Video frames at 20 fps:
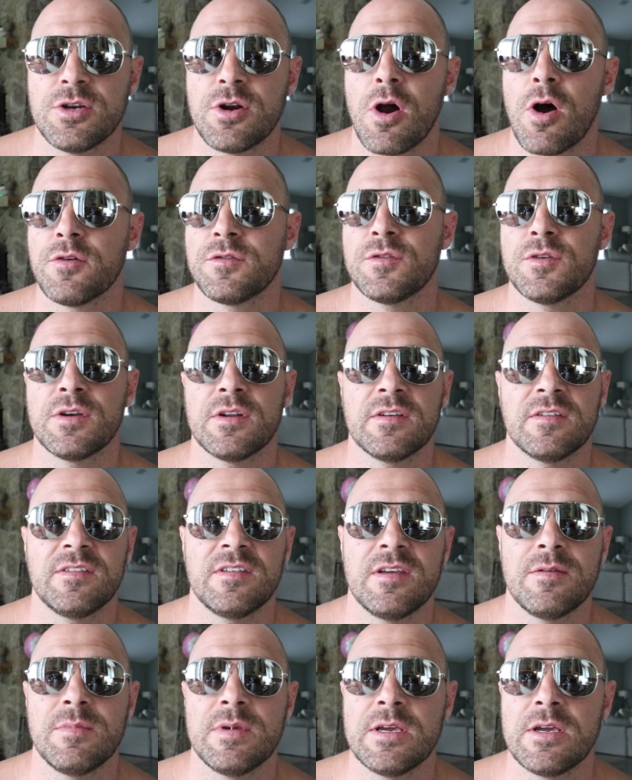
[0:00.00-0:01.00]
You're also gonna
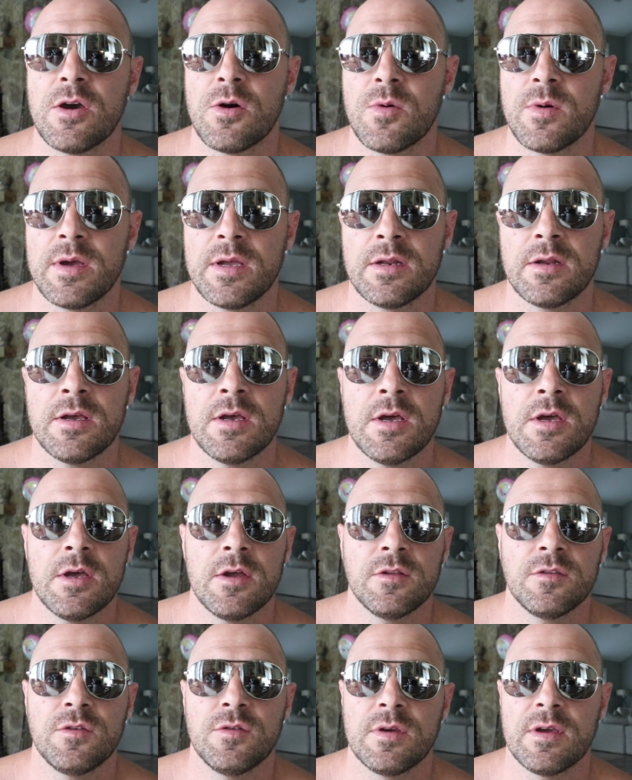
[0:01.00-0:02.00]
see me going
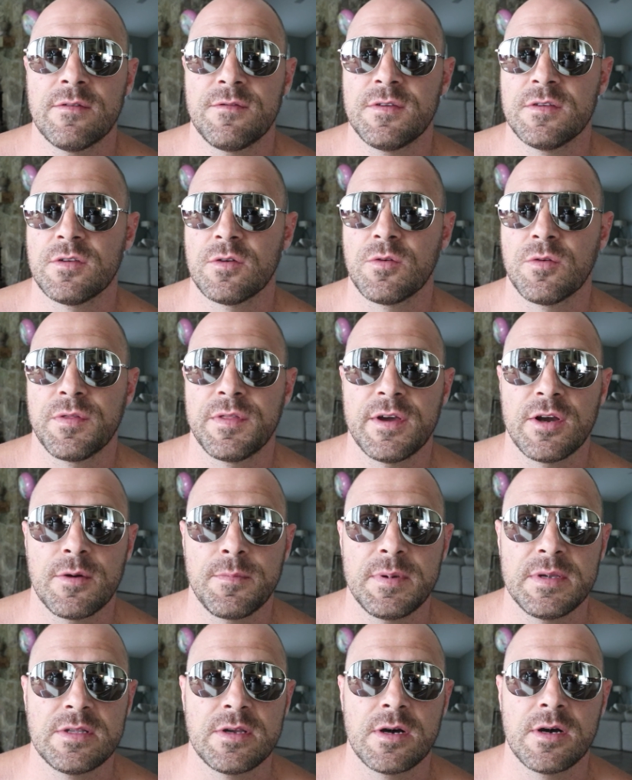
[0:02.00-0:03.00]
to get physical
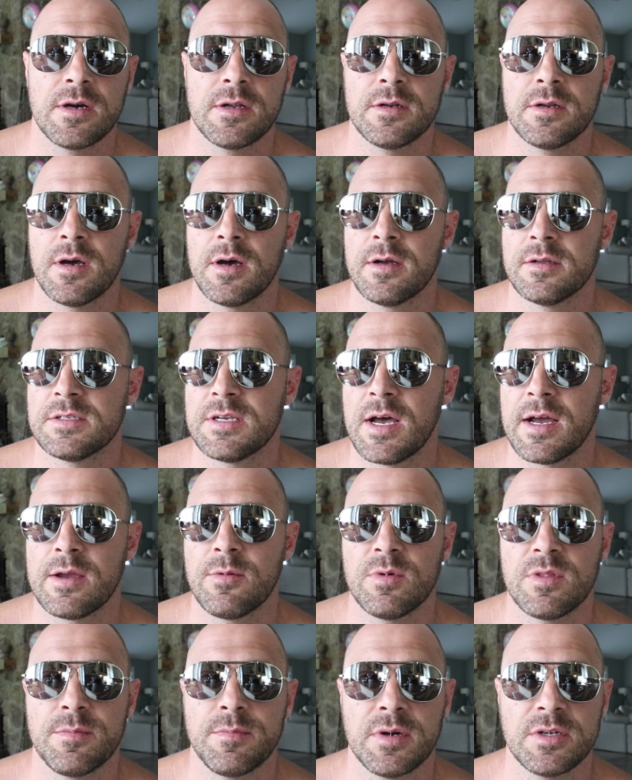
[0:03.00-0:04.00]
therapy done,
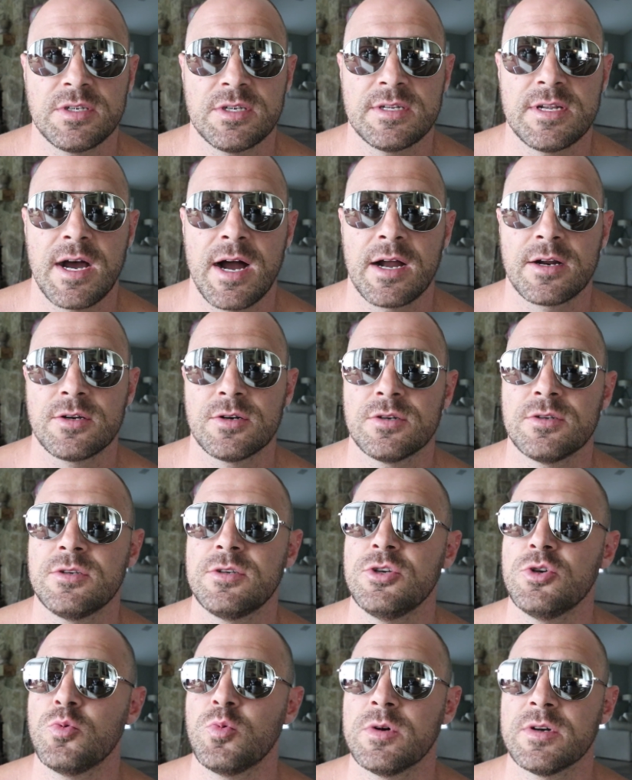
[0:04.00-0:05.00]
talking with a bunch of
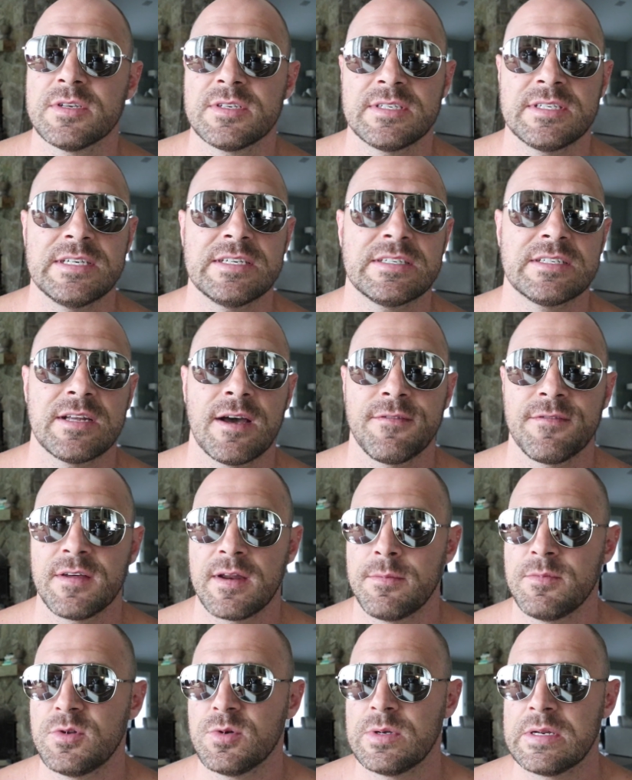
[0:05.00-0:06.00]
doctors. You will see stuff
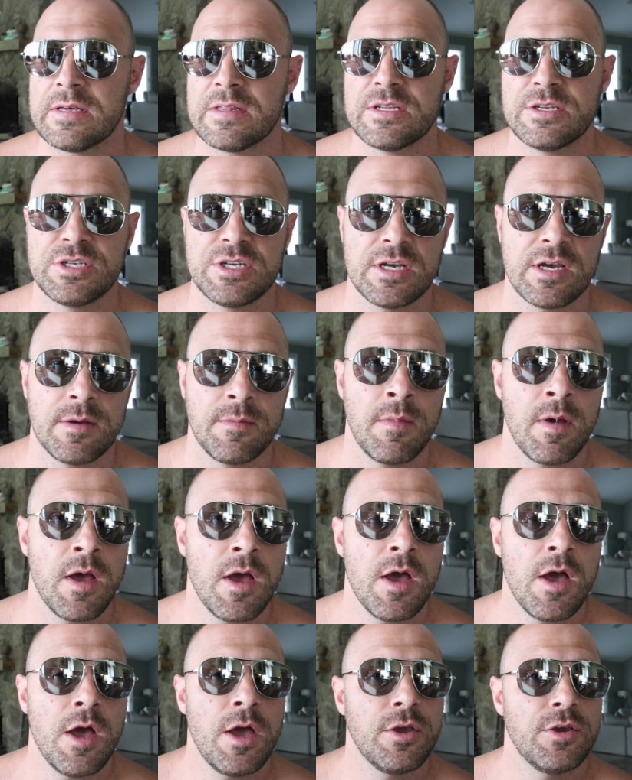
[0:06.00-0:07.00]
that I'm doing in the gym.
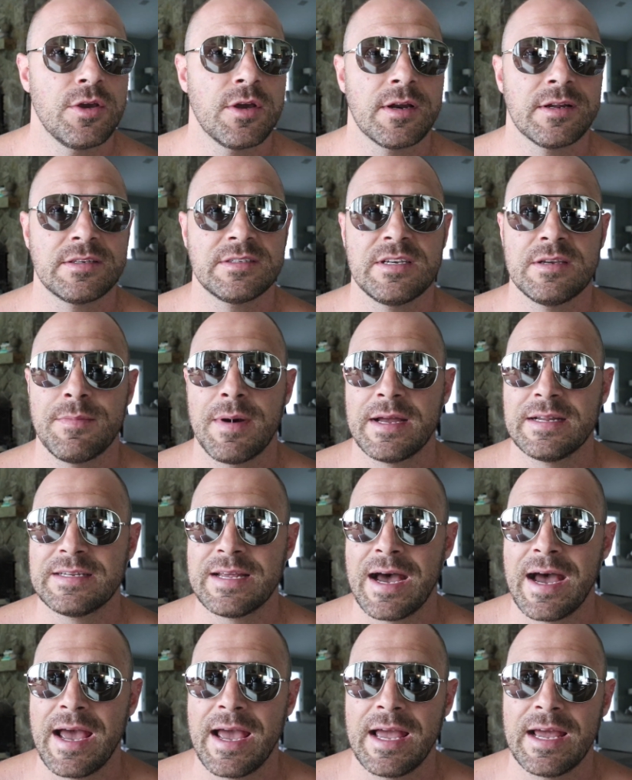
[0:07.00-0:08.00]
You're gonna see my
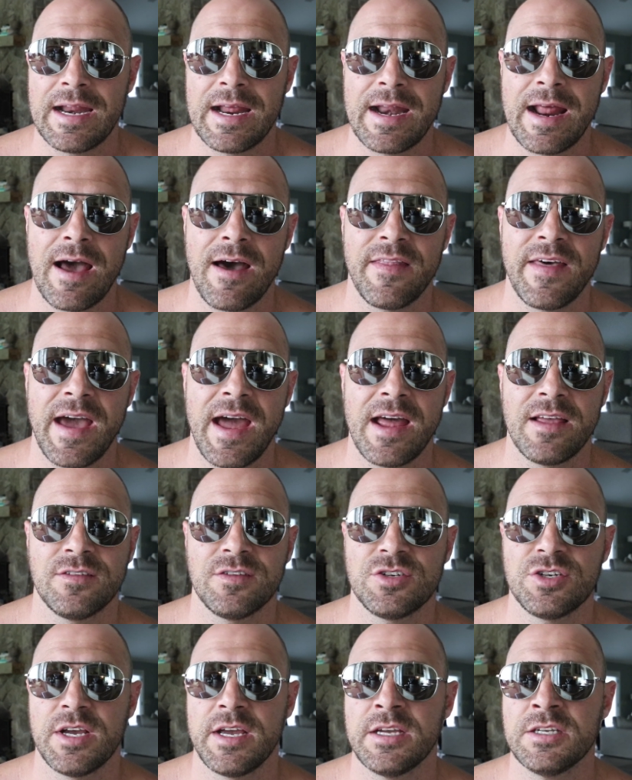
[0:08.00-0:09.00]
diet and how that
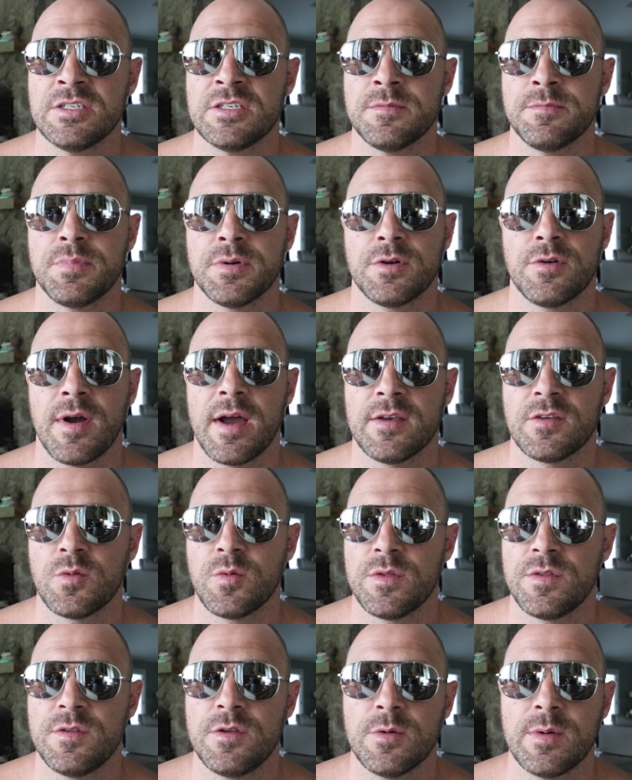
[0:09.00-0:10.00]
has changed and progressed
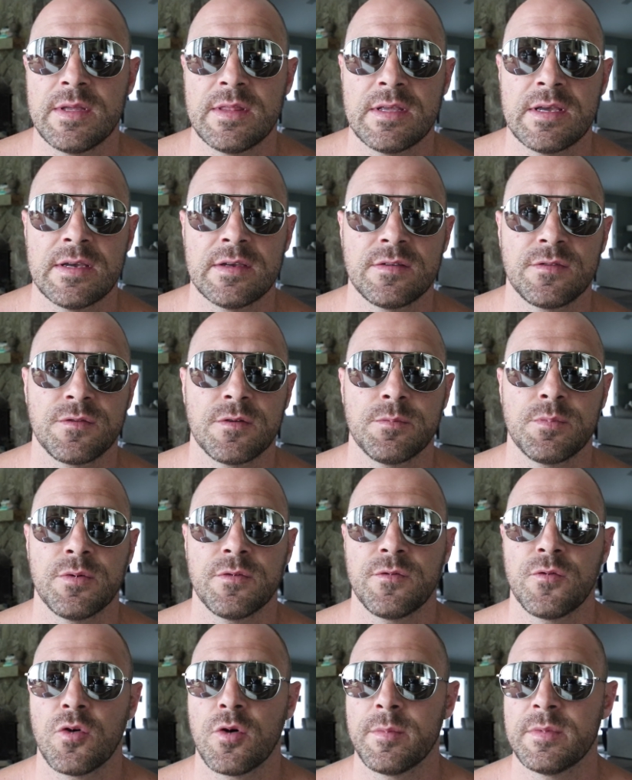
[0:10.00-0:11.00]
with doing this from
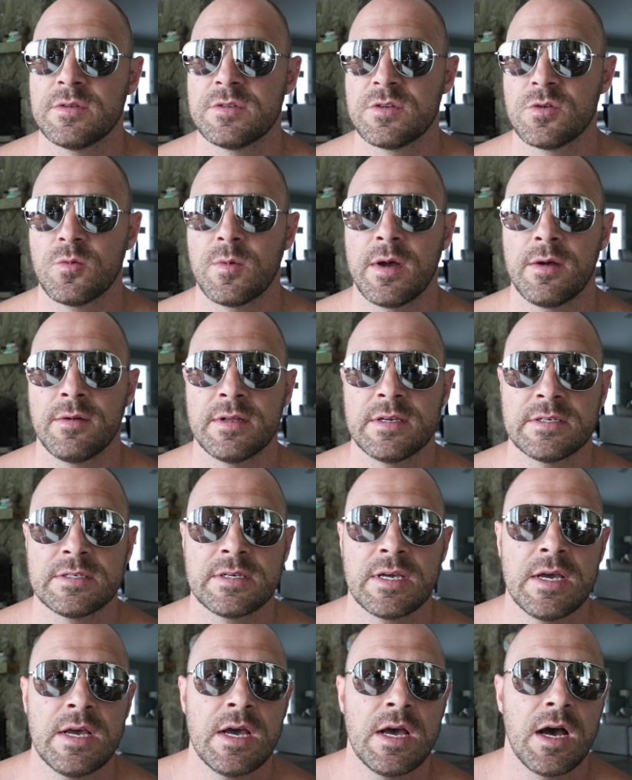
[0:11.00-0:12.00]
performance to
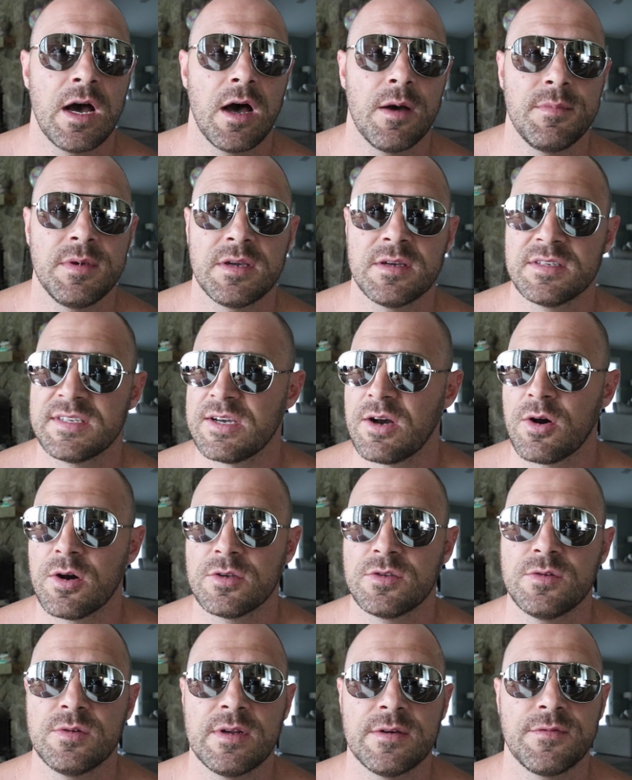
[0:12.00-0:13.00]
wellness, because they
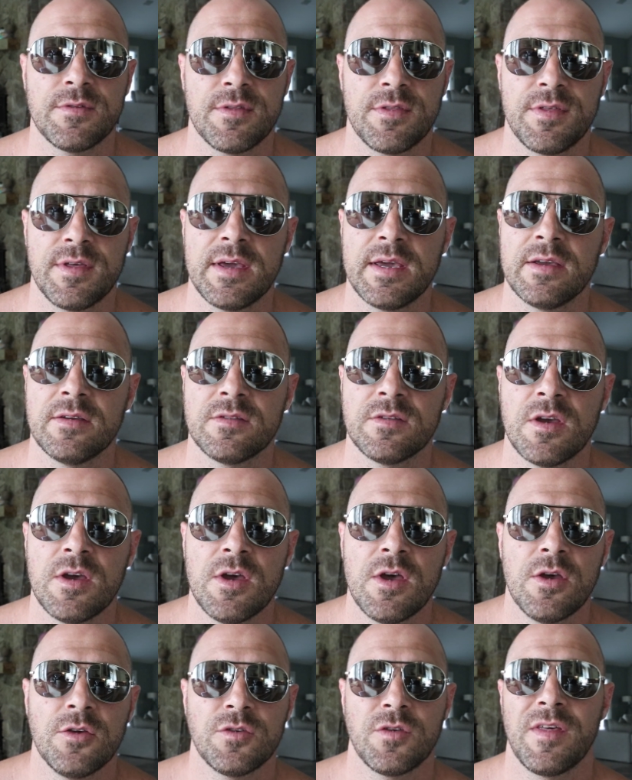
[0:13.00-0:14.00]
are 2 different things.
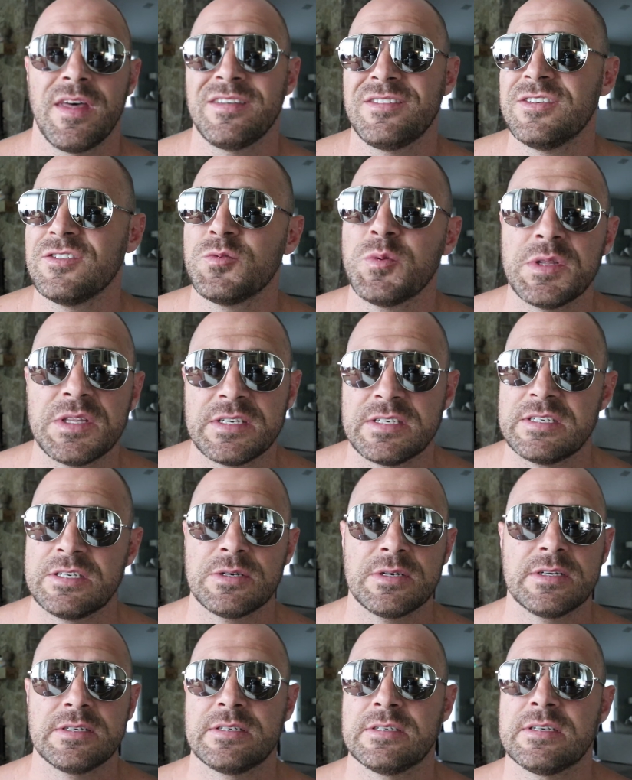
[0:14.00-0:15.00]
So that's just what this
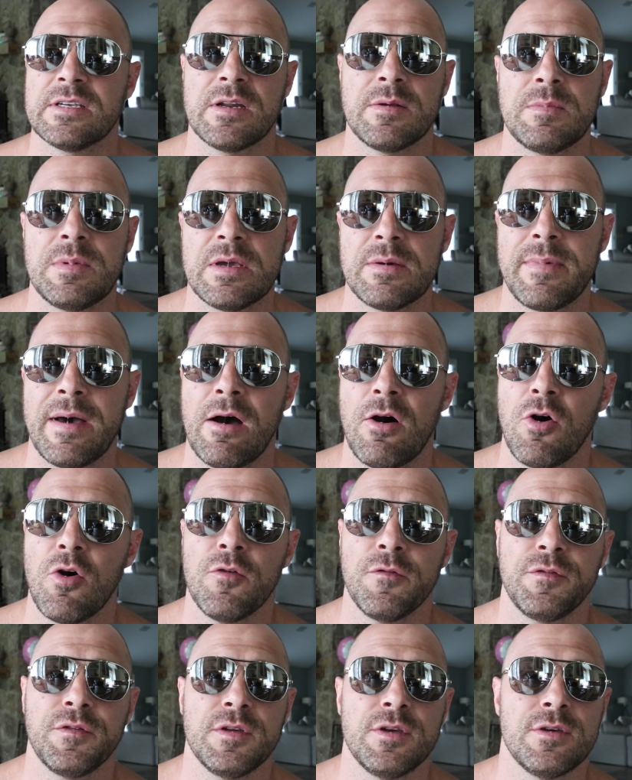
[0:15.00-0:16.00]
series is gonna be about.
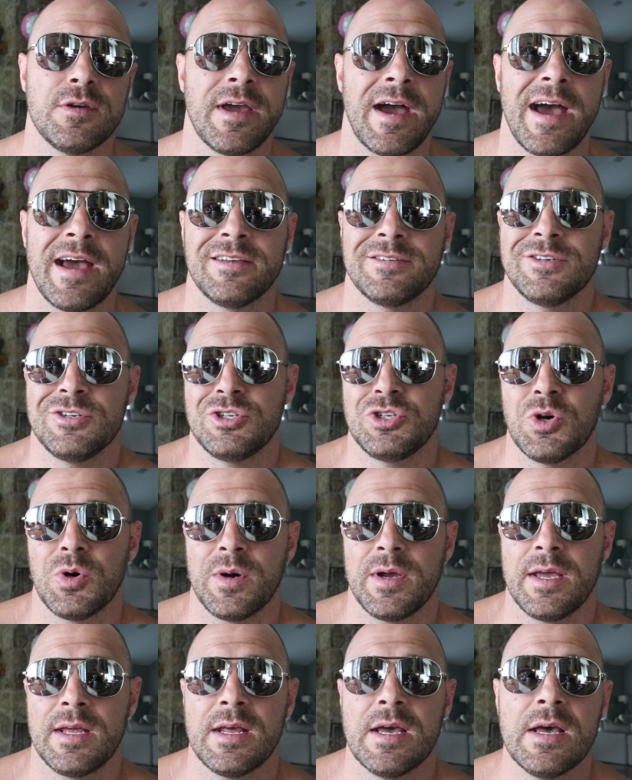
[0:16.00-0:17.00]
Hopefully you guys
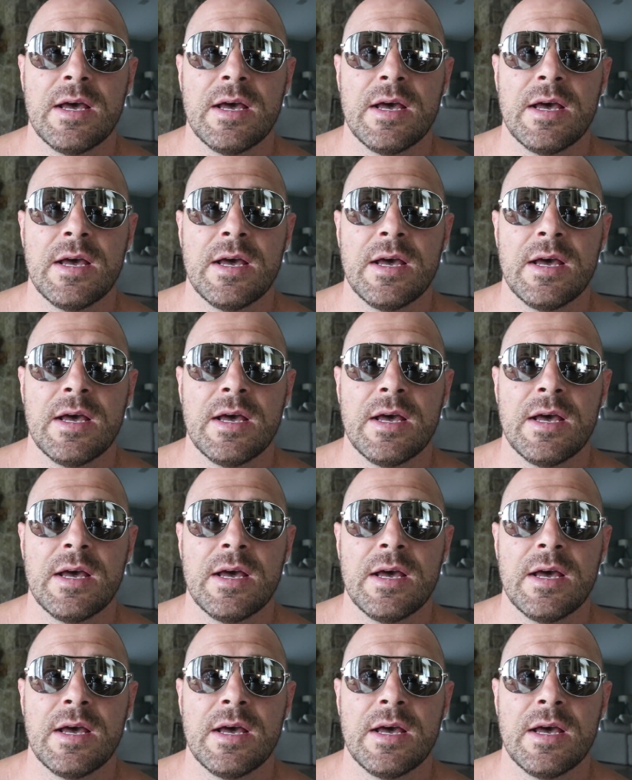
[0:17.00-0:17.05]
enjoy it.